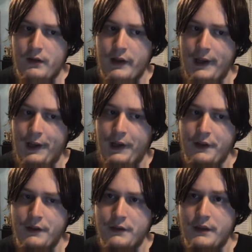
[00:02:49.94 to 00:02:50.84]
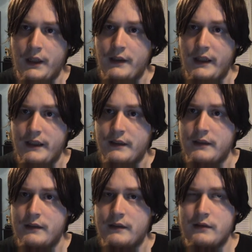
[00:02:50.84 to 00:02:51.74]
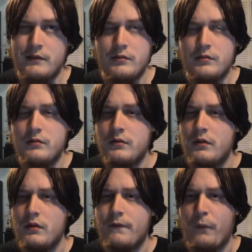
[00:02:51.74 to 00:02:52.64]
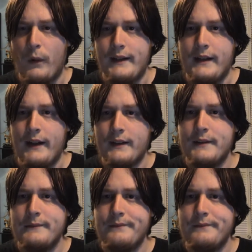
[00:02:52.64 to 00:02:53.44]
and he had like 4 attacks.